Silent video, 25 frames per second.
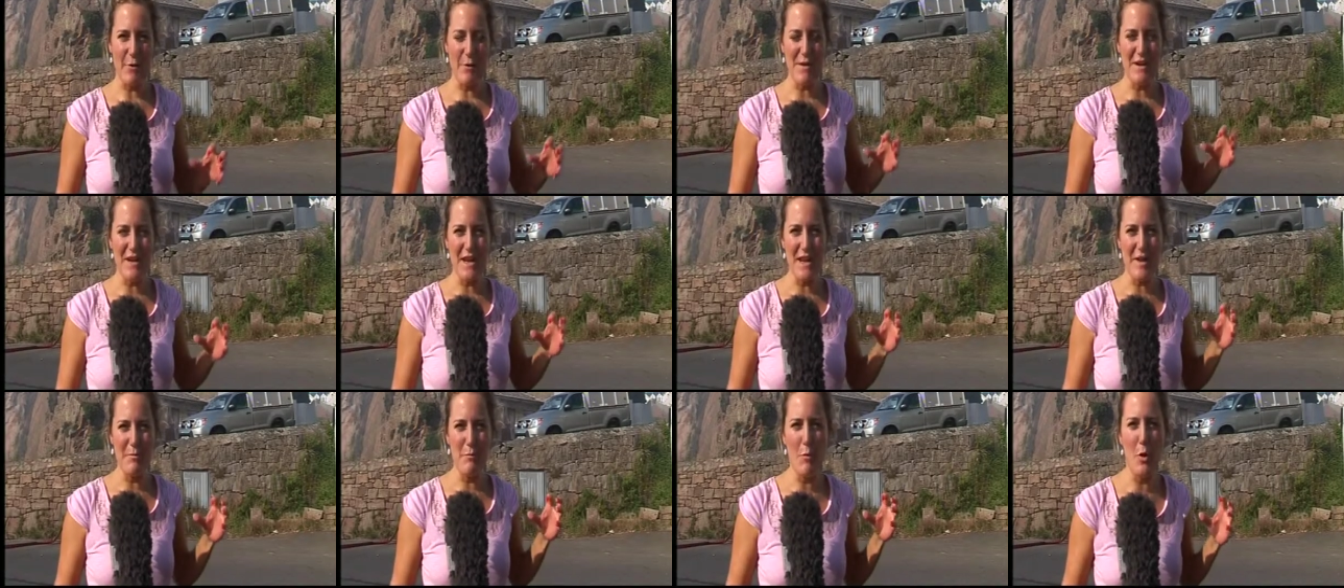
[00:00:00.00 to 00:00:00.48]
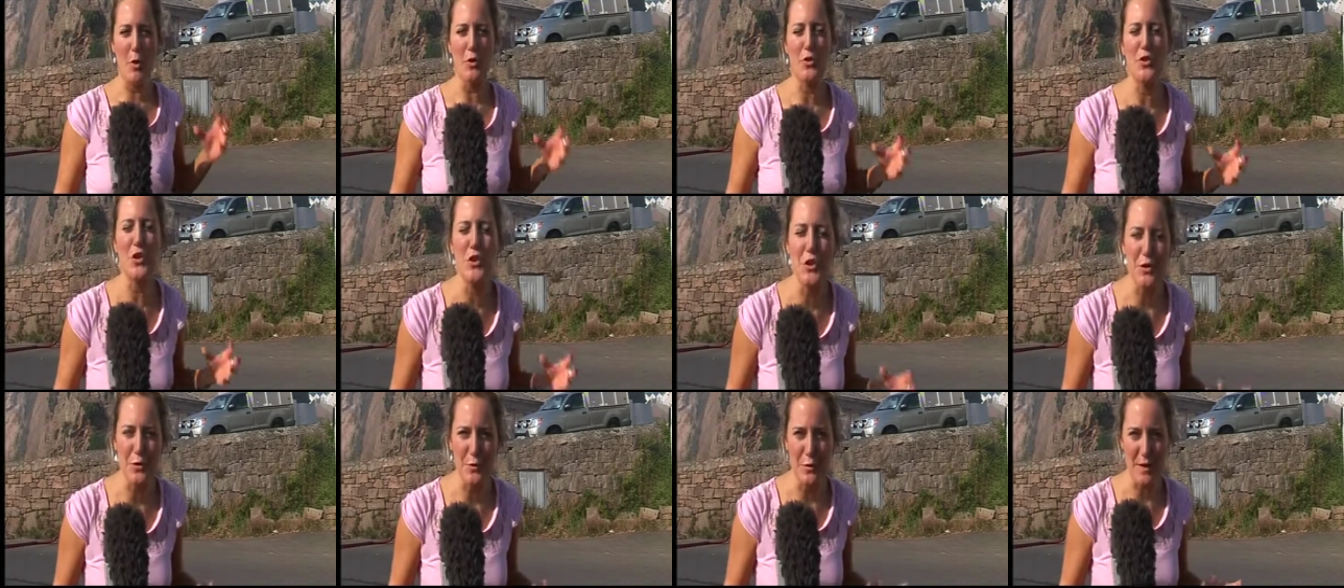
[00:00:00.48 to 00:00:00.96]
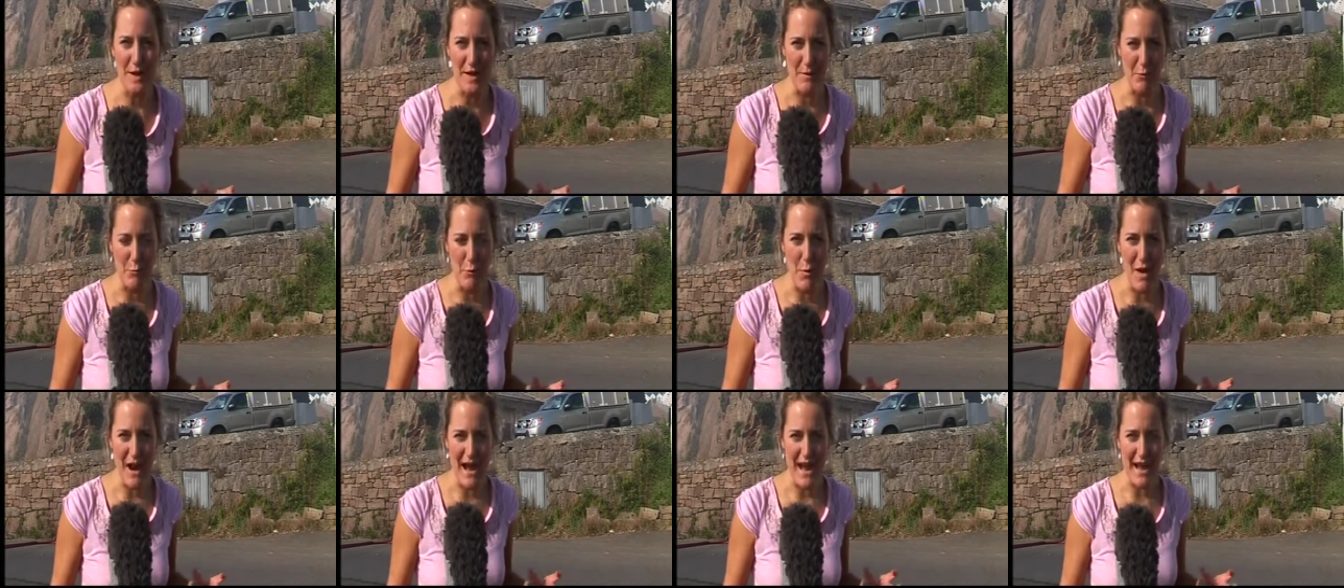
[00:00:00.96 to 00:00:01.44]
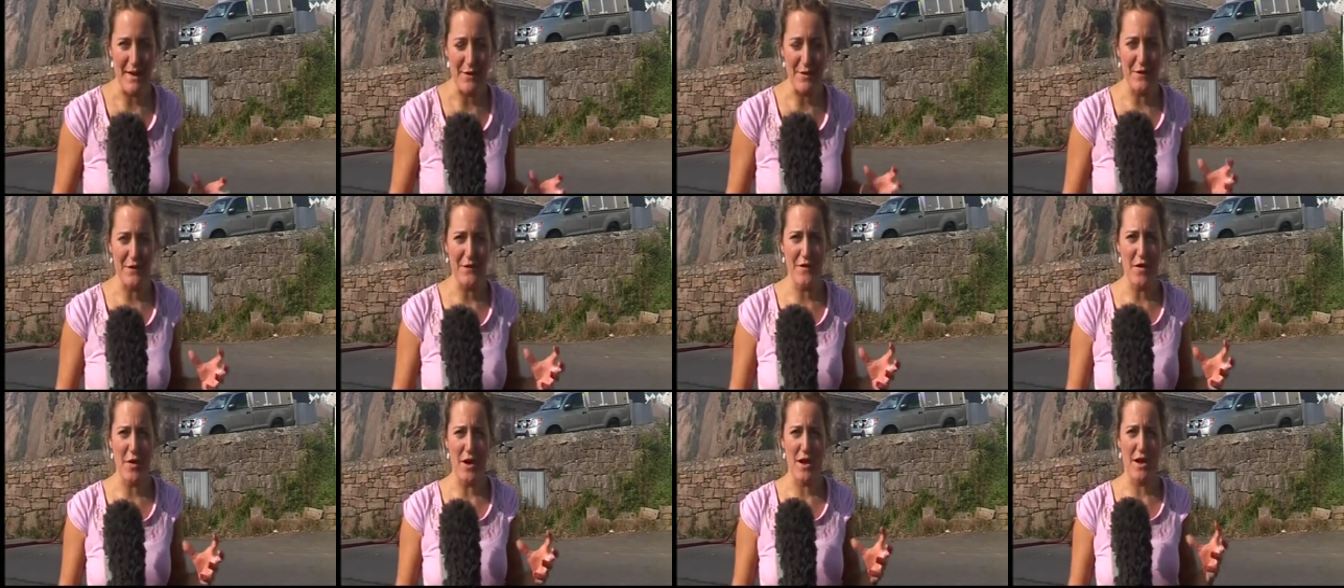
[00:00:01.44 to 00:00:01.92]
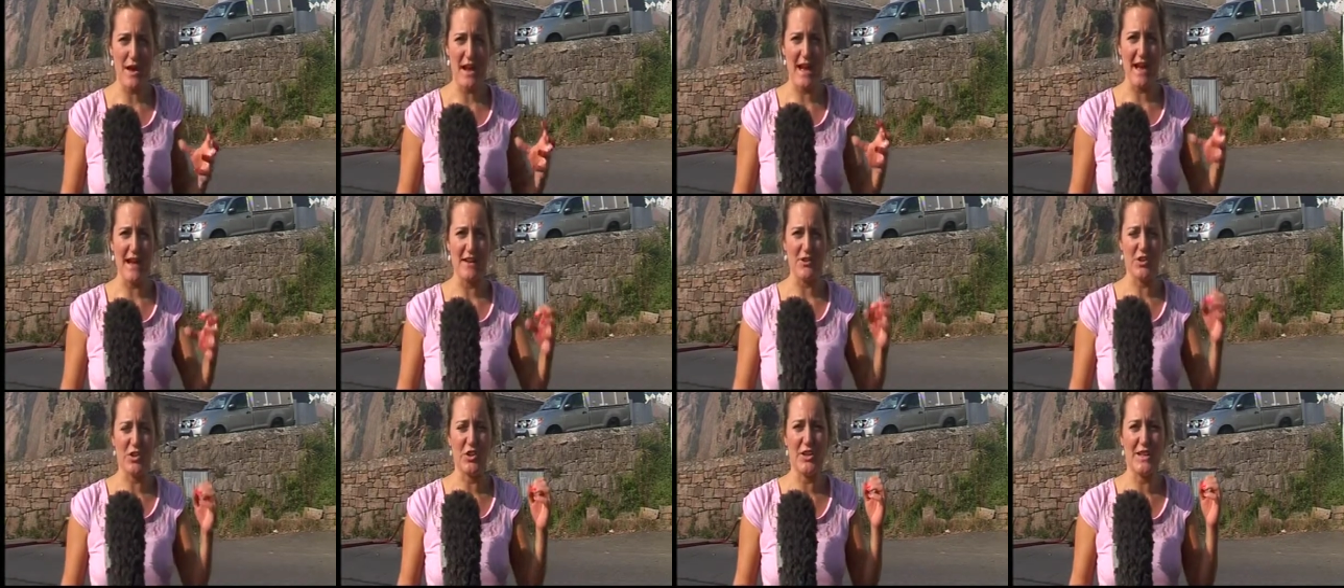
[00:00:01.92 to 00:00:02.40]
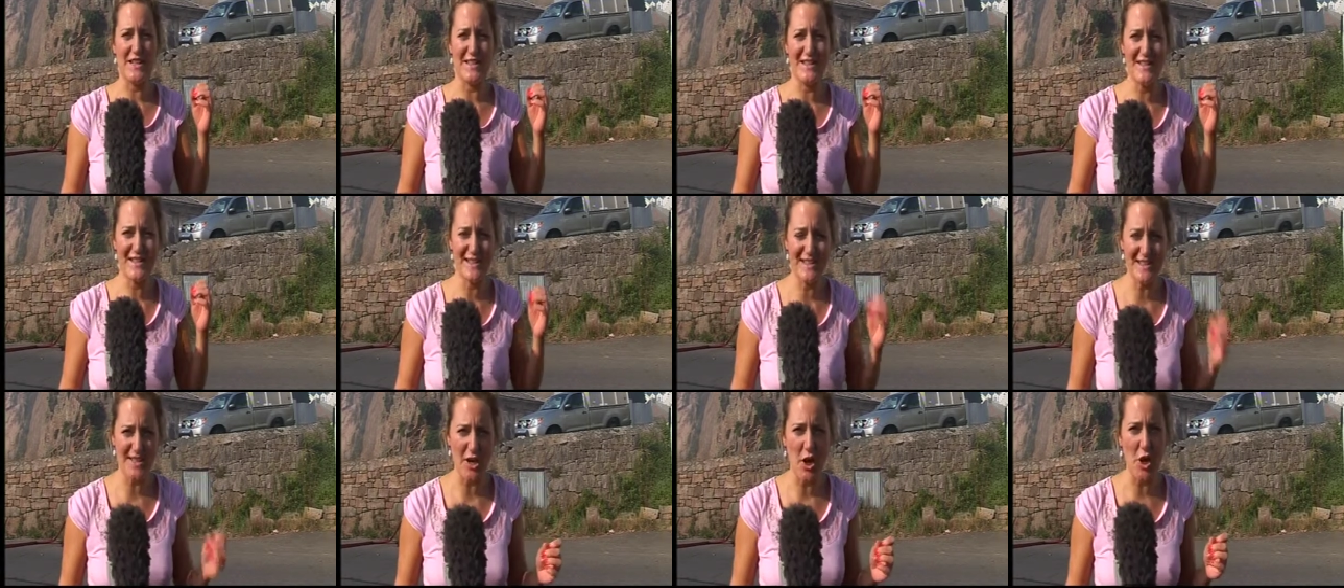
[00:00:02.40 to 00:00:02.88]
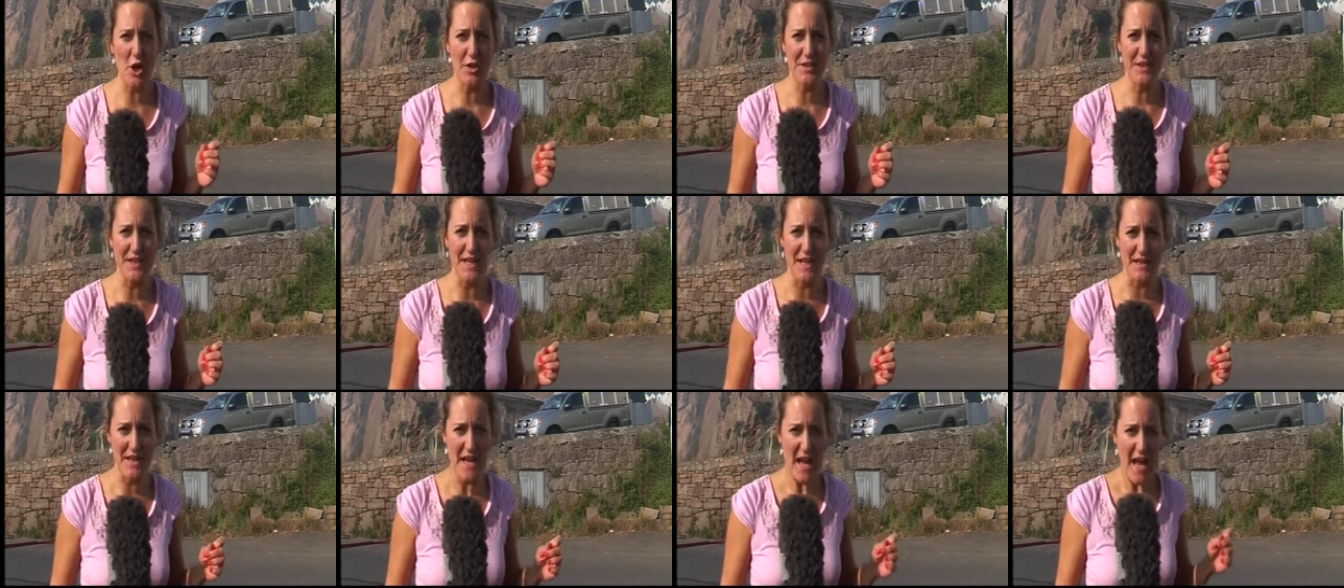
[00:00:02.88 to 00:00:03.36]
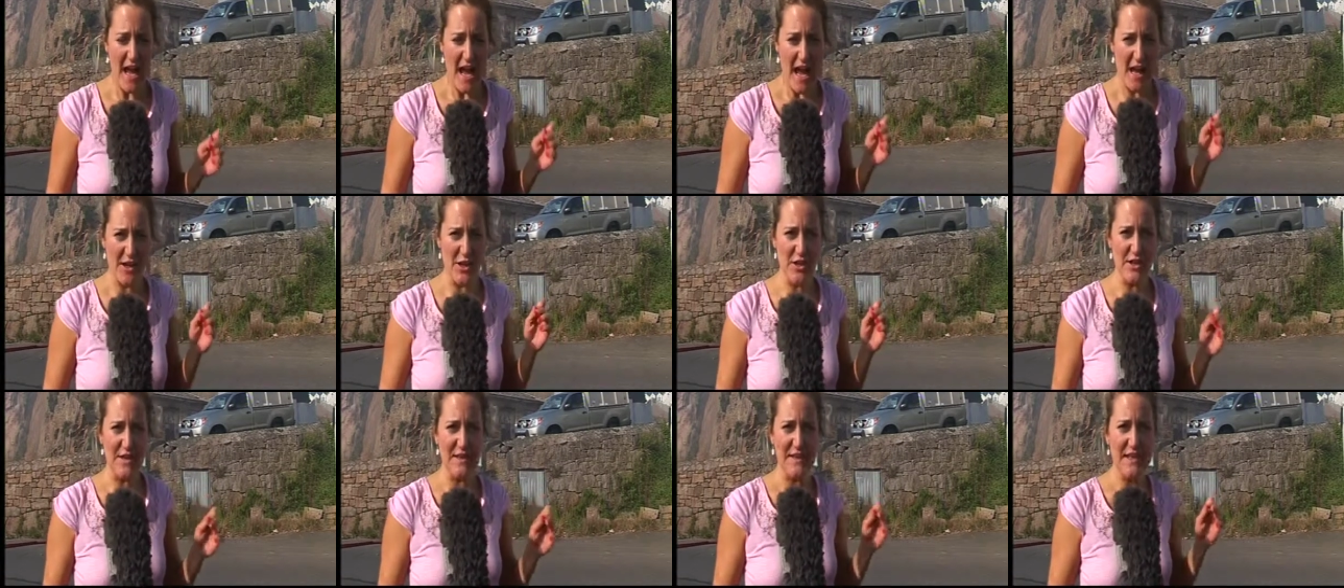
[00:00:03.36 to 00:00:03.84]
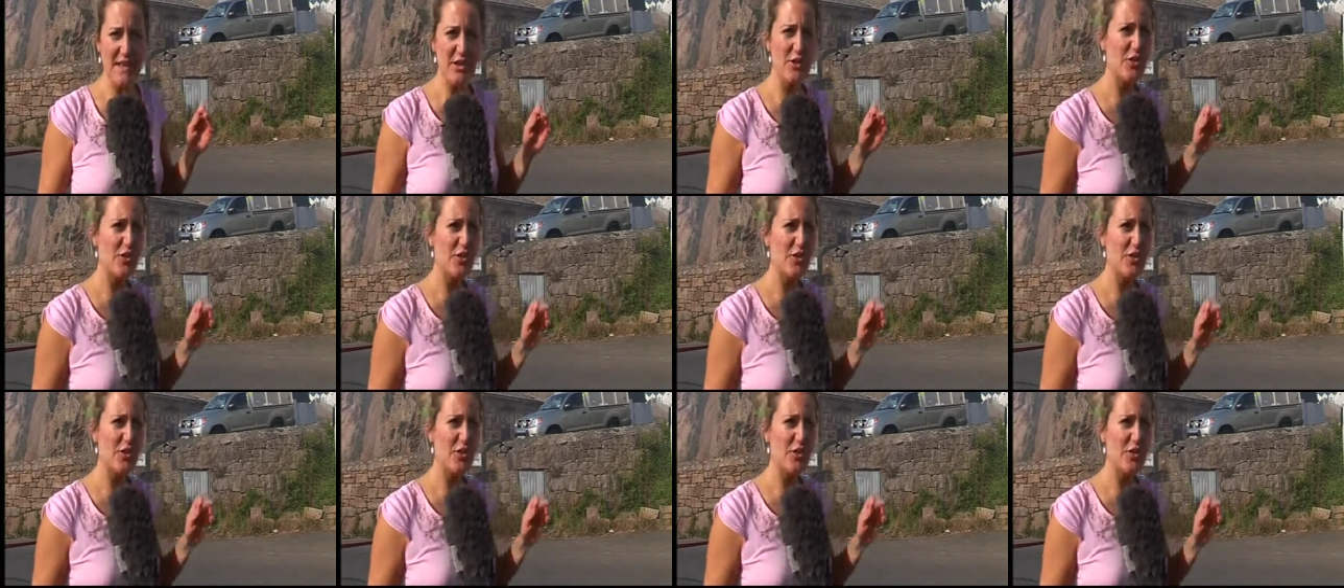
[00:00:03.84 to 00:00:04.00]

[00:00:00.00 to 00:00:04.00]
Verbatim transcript: now near Monhulim where the fire actually started and you